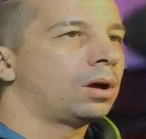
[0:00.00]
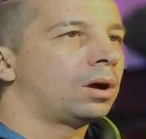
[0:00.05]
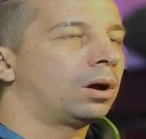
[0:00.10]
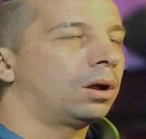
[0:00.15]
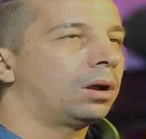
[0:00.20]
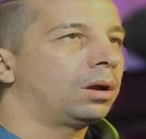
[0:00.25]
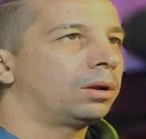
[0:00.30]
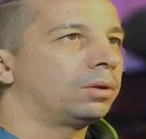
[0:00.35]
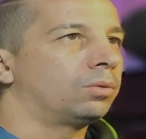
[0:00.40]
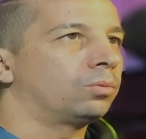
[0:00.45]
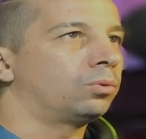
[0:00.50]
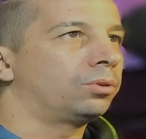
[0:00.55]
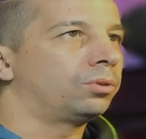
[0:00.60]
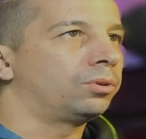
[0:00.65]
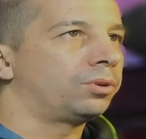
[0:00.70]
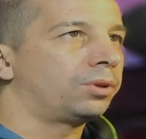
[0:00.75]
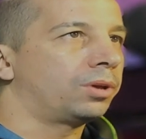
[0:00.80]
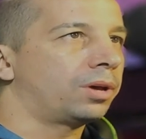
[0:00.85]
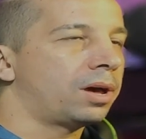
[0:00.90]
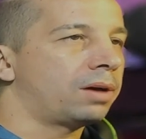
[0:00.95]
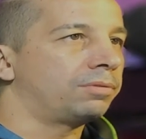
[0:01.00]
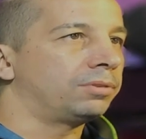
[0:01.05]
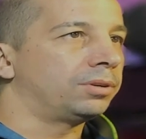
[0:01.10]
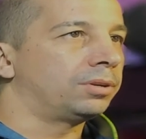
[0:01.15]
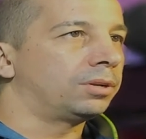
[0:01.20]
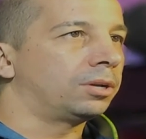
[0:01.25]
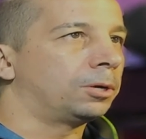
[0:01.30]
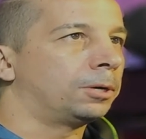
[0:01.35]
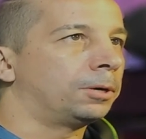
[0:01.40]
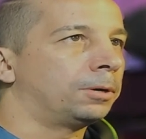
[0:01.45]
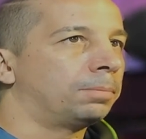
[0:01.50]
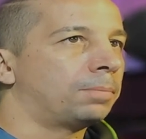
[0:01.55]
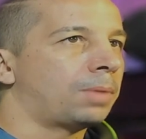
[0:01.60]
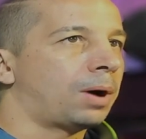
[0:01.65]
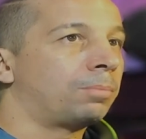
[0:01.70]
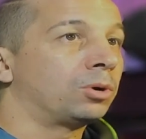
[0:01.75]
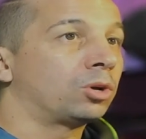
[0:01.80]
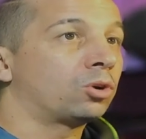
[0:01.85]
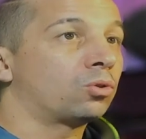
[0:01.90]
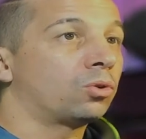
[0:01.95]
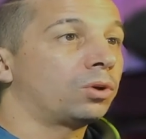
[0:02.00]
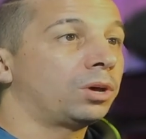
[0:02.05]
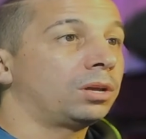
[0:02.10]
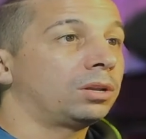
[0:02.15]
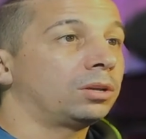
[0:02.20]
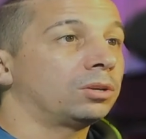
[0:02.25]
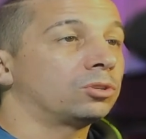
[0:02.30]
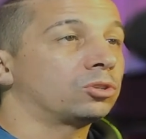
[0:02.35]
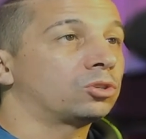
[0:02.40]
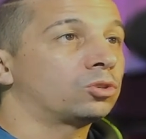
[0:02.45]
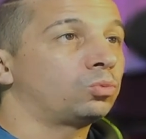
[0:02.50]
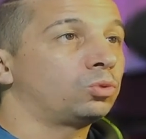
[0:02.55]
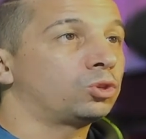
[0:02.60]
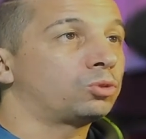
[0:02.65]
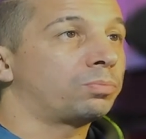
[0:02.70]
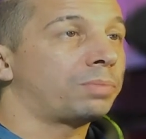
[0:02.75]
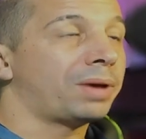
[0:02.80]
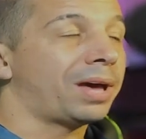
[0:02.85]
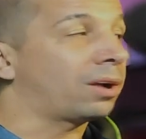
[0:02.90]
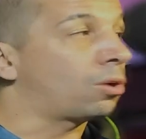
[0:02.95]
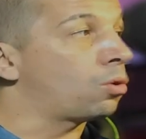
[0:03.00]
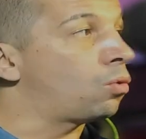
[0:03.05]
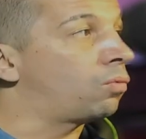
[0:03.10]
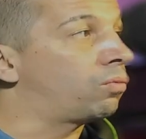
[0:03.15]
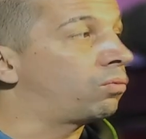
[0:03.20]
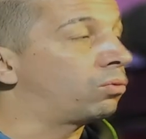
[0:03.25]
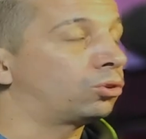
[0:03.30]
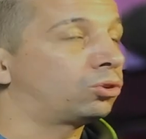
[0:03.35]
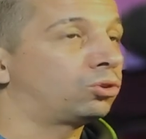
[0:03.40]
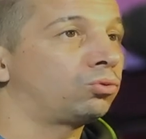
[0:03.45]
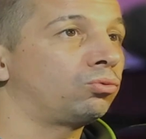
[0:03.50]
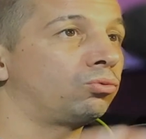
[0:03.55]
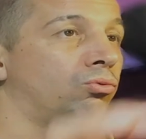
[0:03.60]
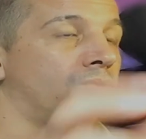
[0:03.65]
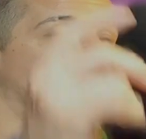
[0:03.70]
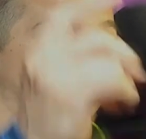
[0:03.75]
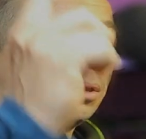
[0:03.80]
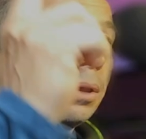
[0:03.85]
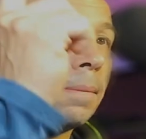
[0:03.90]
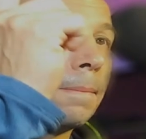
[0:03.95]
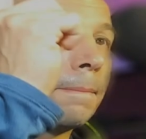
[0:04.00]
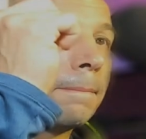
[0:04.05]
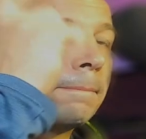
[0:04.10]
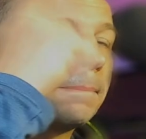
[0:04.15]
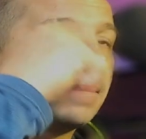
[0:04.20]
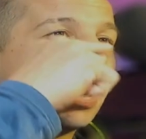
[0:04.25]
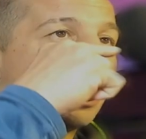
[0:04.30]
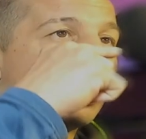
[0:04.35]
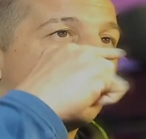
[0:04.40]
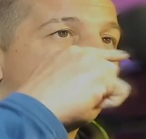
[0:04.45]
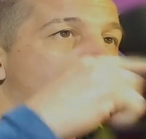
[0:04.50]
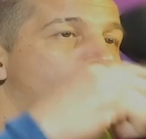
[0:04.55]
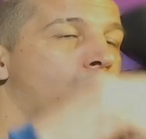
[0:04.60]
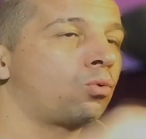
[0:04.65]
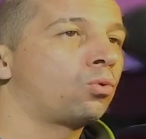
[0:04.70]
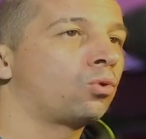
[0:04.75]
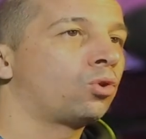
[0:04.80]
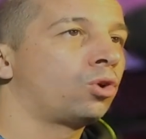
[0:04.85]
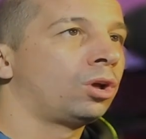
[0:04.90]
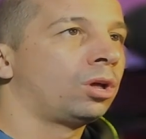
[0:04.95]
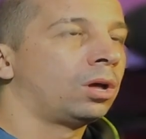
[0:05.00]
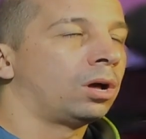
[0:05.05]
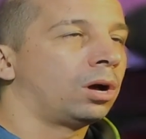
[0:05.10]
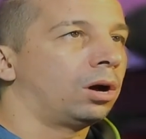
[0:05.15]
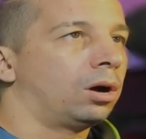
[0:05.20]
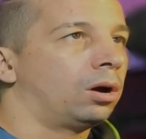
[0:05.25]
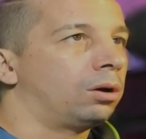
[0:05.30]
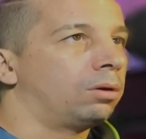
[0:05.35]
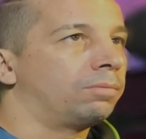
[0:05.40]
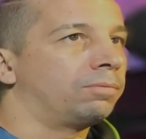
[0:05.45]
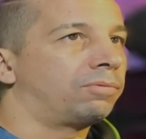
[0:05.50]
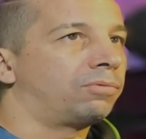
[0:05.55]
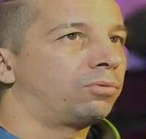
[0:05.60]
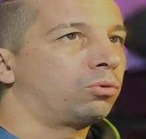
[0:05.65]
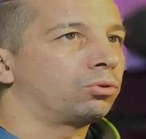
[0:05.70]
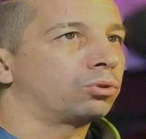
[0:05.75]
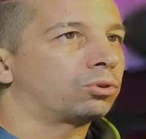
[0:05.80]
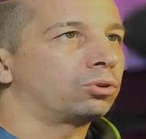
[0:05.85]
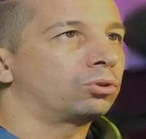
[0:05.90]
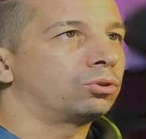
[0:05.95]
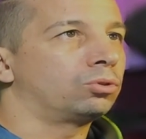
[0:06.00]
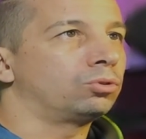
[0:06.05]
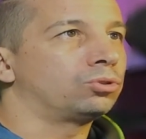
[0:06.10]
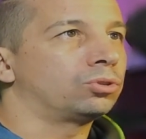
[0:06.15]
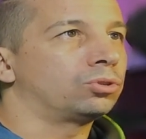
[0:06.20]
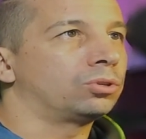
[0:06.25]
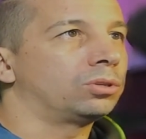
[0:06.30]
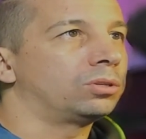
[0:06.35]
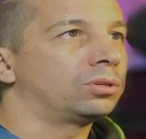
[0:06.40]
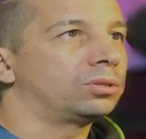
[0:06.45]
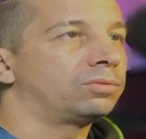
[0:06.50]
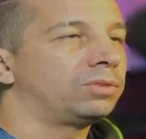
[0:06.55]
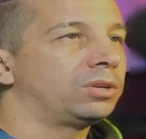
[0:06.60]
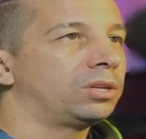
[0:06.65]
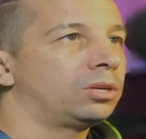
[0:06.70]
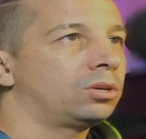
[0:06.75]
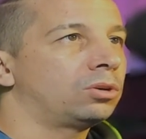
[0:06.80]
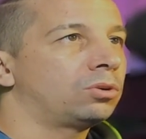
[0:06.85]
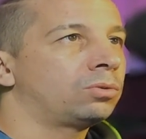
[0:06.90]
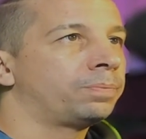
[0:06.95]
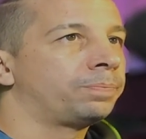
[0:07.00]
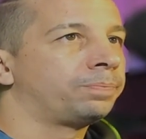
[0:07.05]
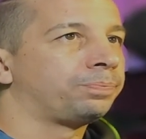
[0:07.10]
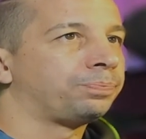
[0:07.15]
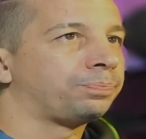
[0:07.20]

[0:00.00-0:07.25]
All right, well, there you have it. I'm going to go ahead and switch back over to the MAONO for the conclusion of this video.